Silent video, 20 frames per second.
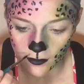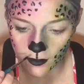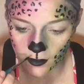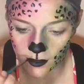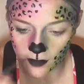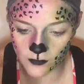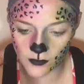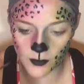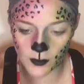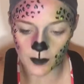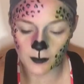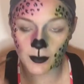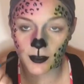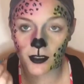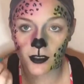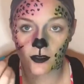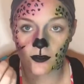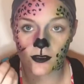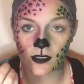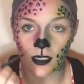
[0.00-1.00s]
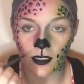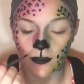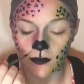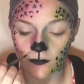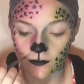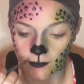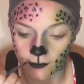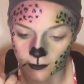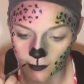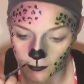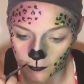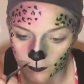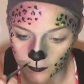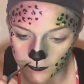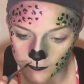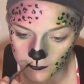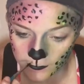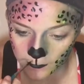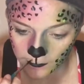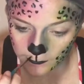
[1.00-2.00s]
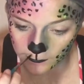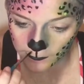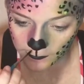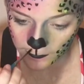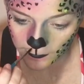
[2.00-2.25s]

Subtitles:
then if you want to put little dots for like whiskers.